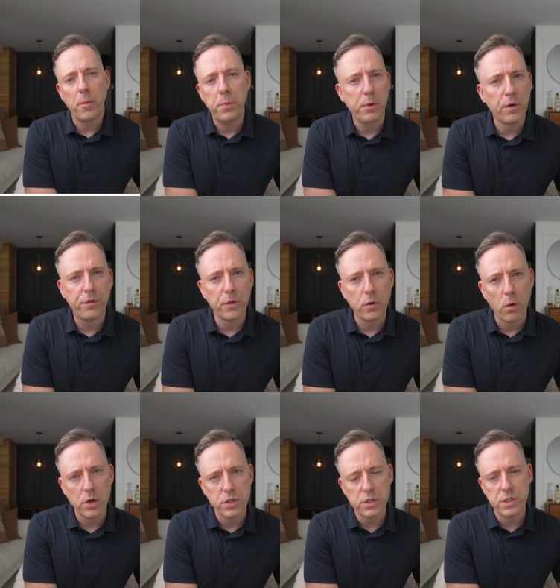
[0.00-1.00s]
beautiful,
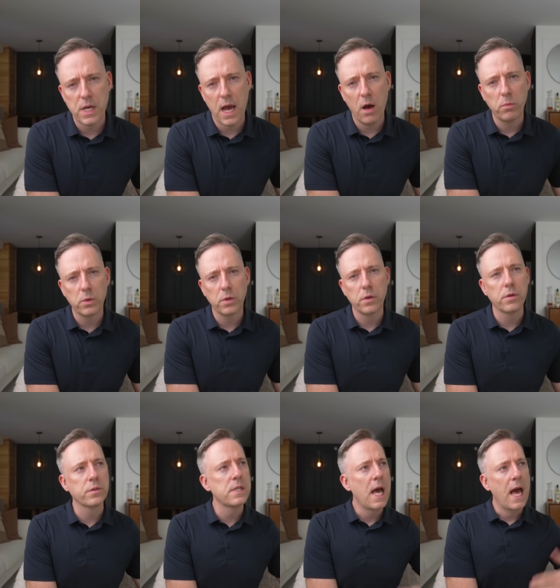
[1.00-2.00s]
gorgeous
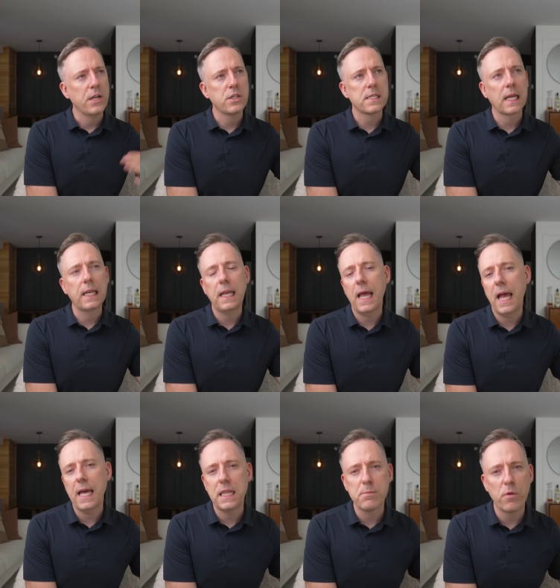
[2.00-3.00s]
towels and just like
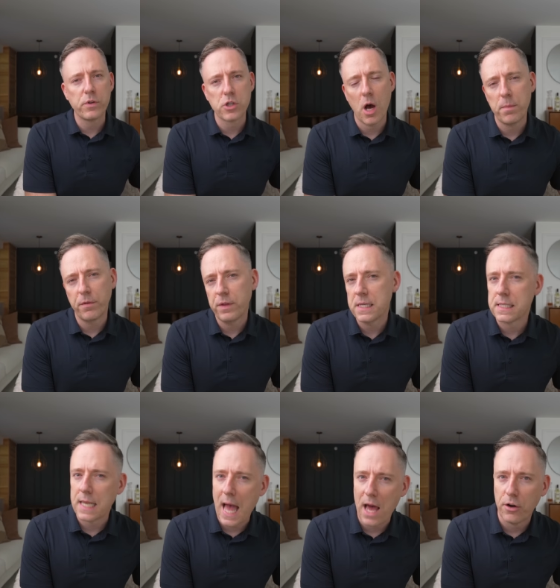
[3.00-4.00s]
lay them over top of these
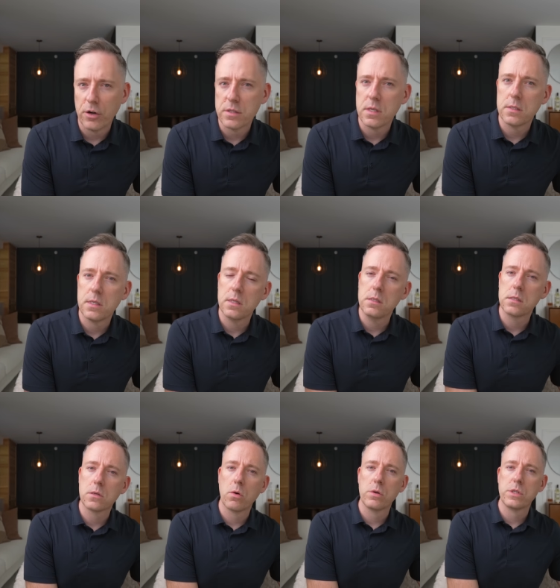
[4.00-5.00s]
ladders that sit in
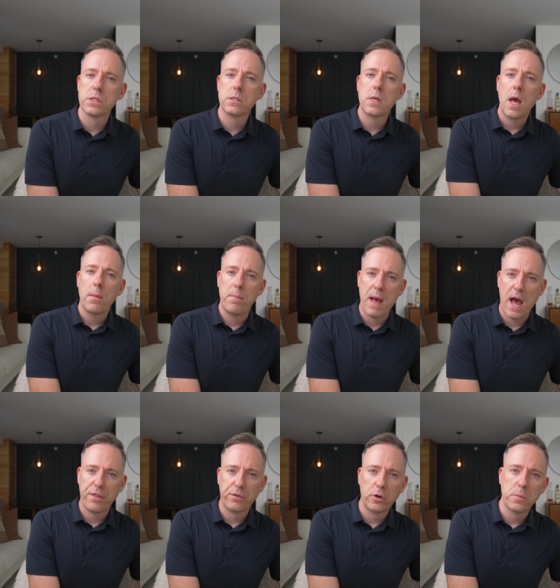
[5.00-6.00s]
these gorgeous
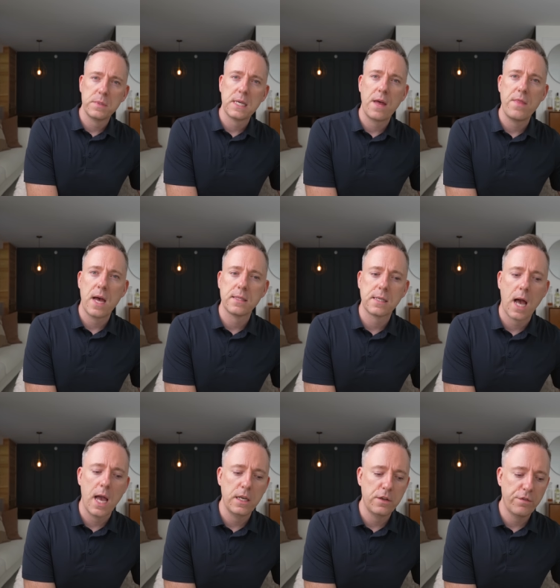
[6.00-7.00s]
bathrooms. And that's
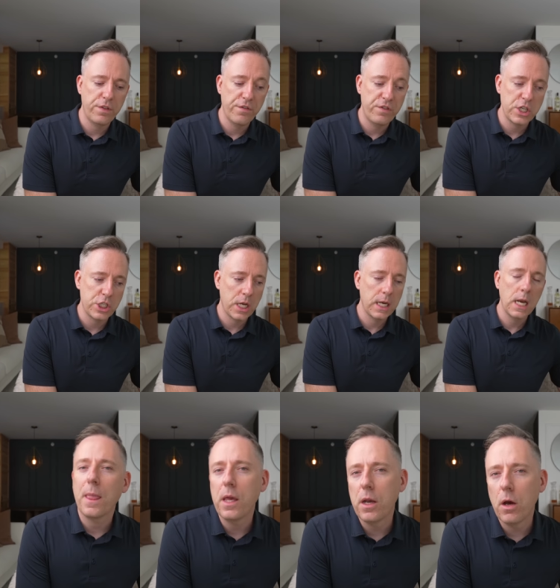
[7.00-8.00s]
kind of the vision.
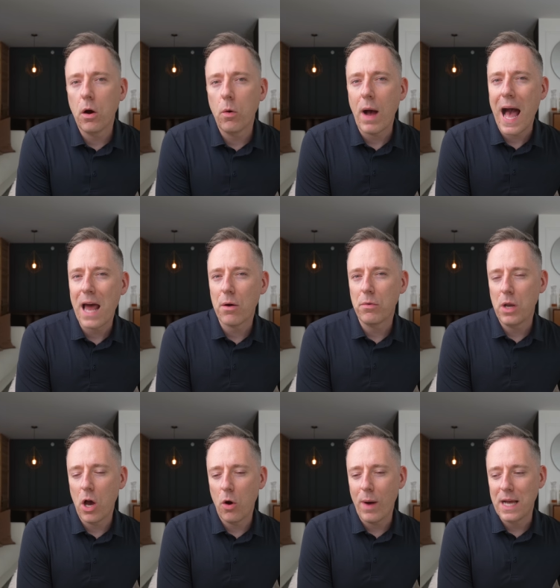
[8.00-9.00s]
You know, I don't
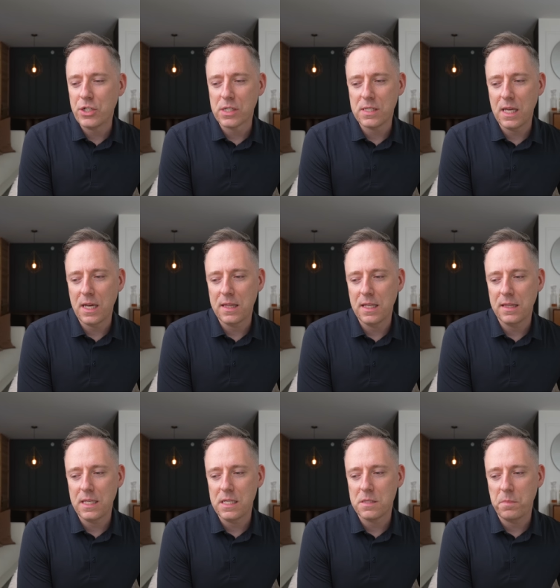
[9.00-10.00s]
know. I just think that
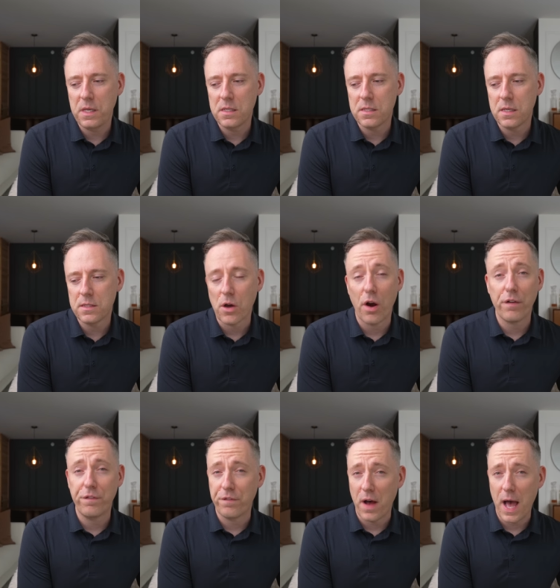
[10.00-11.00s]
these pieces are
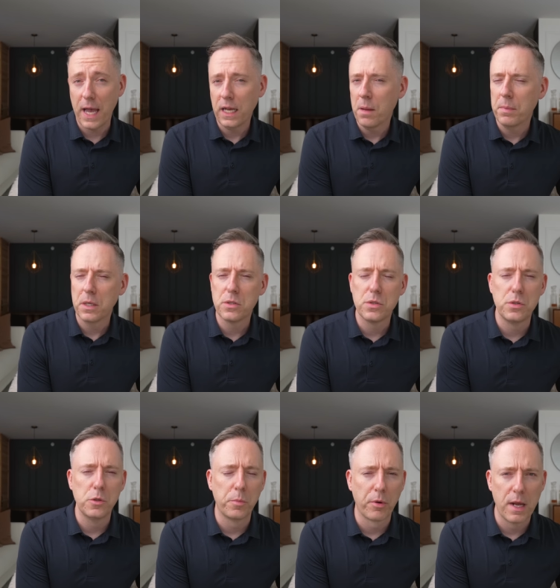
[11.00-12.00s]
fine, but
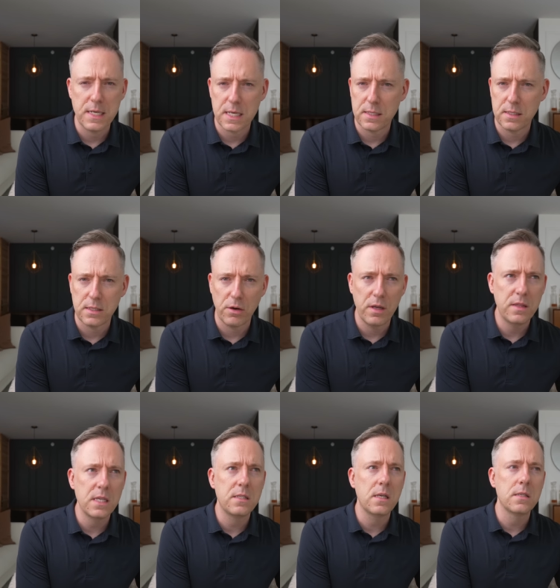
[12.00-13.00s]
super unnecessary.
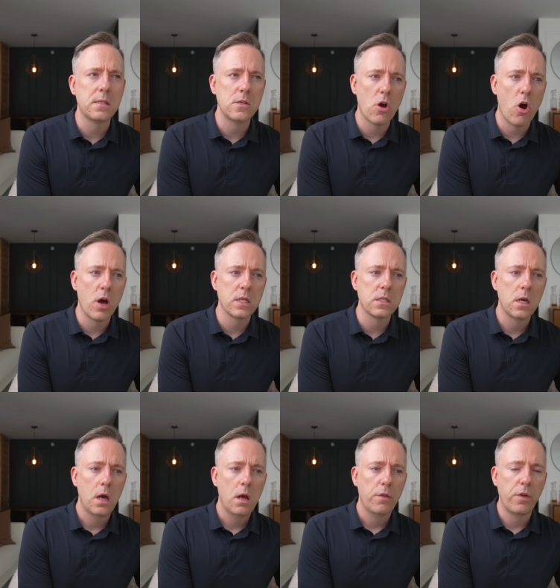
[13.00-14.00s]
This is not
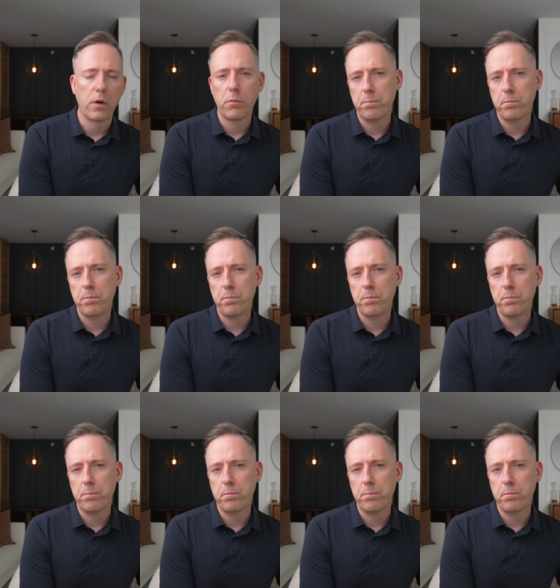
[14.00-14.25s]
the